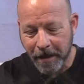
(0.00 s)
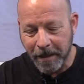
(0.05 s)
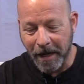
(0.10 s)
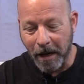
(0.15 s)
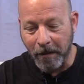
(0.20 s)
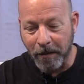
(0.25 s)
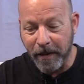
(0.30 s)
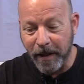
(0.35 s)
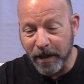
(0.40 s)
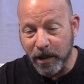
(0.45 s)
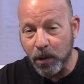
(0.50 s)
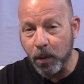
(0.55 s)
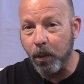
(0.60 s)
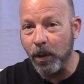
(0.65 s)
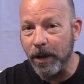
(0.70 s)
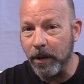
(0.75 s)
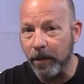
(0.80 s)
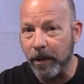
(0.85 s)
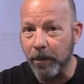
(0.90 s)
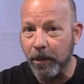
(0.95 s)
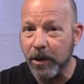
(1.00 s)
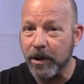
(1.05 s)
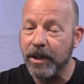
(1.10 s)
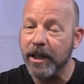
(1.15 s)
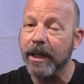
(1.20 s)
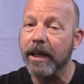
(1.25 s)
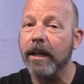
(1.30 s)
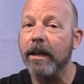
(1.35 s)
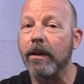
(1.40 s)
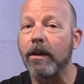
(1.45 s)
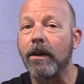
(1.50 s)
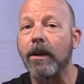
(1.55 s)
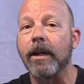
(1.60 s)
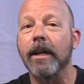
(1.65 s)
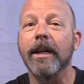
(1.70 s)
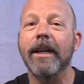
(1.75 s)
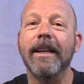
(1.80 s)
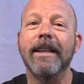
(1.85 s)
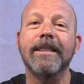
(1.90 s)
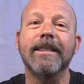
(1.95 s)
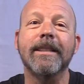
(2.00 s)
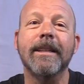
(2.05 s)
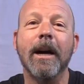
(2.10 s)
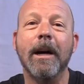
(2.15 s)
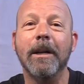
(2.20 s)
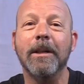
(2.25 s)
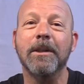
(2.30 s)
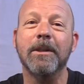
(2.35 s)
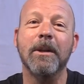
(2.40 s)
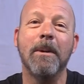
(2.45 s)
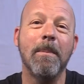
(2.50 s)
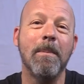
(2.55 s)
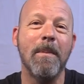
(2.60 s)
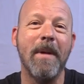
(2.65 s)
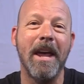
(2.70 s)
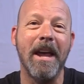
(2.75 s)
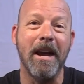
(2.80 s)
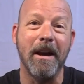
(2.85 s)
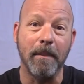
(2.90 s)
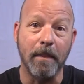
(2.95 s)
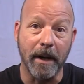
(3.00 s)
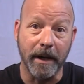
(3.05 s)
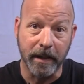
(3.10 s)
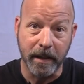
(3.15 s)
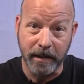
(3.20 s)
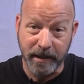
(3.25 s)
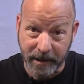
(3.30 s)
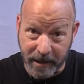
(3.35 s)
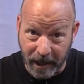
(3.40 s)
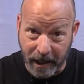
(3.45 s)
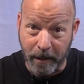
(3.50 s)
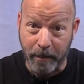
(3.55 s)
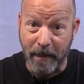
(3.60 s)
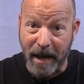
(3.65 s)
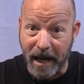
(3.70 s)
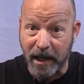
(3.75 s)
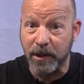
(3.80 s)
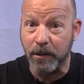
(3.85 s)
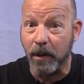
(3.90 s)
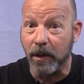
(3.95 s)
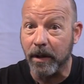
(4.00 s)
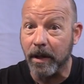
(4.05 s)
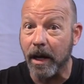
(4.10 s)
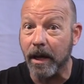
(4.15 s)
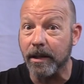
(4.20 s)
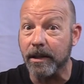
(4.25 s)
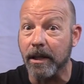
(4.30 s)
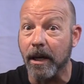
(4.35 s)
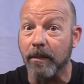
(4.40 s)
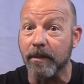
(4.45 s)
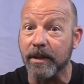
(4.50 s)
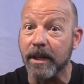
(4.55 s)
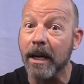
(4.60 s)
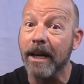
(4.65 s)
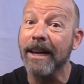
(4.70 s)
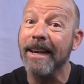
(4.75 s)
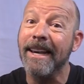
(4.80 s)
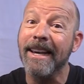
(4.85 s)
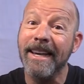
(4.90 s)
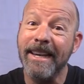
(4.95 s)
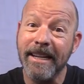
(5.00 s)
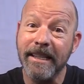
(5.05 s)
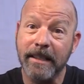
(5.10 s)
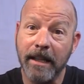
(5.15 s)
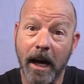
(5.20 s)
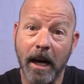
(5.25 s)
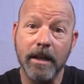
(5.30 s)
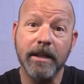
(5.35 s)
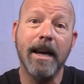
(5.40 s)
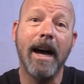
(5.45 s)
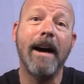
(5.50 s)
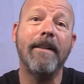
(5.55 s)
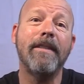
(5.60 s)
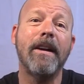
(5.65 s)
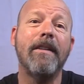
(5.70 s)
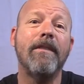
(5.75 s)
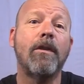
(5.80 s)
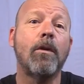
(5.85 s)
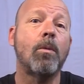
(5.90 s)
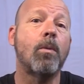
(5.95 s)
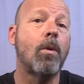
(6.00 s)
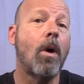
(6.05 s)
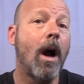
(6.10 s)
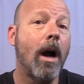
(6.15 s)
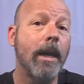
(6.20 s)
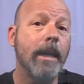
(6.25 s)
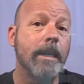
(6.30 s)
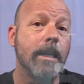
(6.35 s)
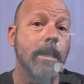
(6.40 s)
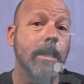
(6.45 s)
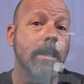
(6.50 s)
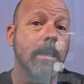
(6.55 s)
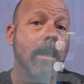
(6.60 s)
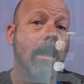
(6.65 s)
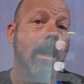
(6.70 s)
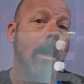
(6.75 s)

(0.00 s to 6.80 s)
Now this wheel in particular is custom made by Sam Maxwell Customs. He does have a variety